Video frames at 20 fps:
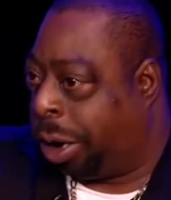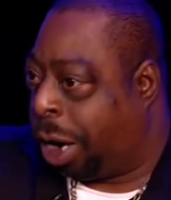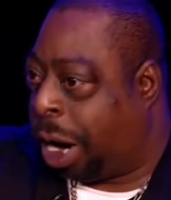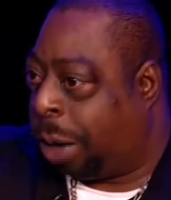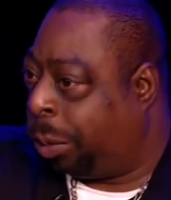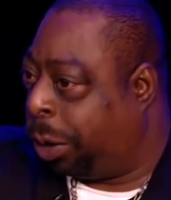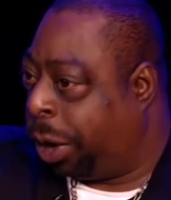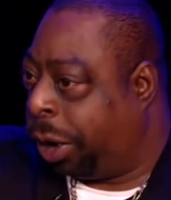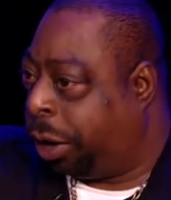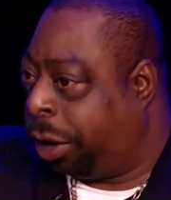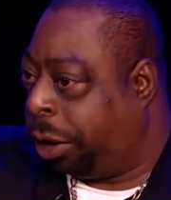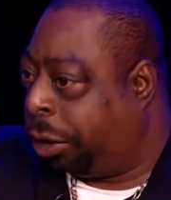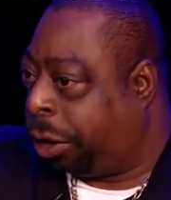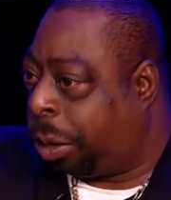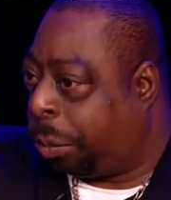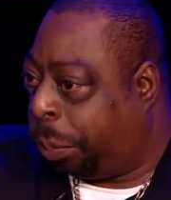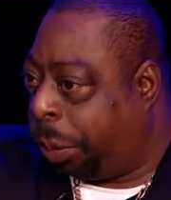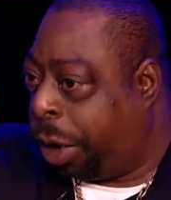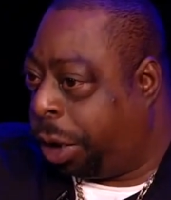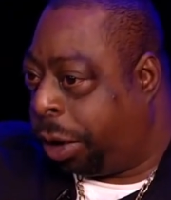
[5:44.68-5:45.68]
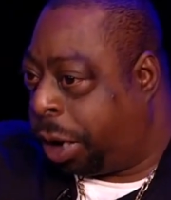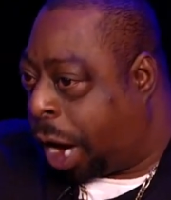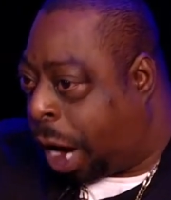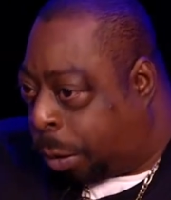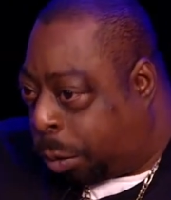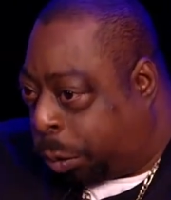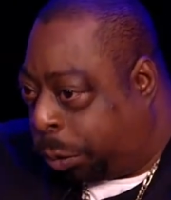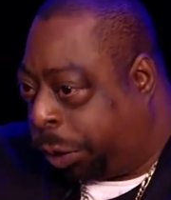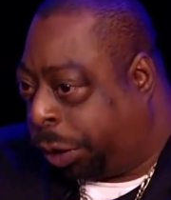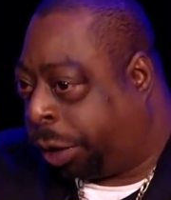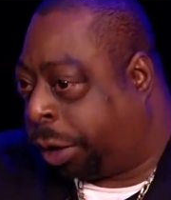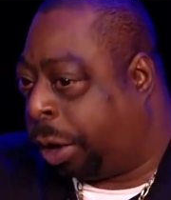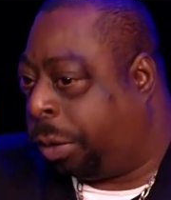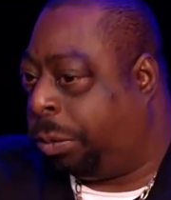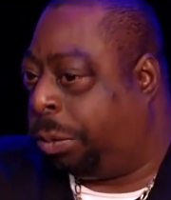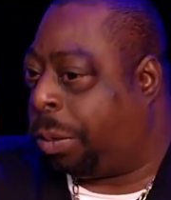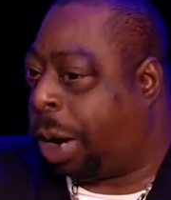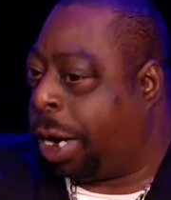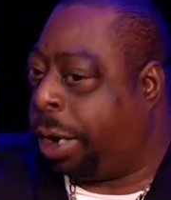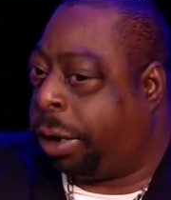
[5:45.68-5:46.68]
No, just you. Jump in. I was
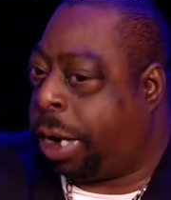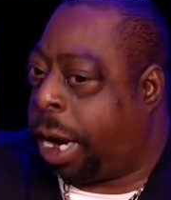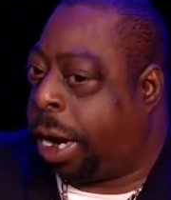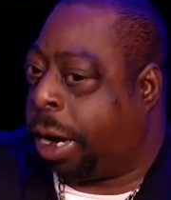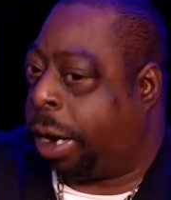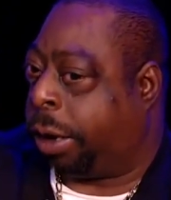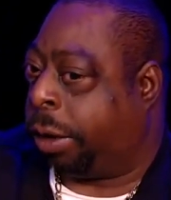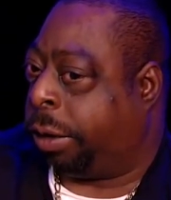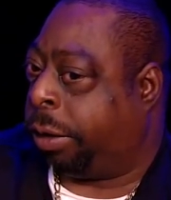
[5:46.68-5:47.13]
sitting right there.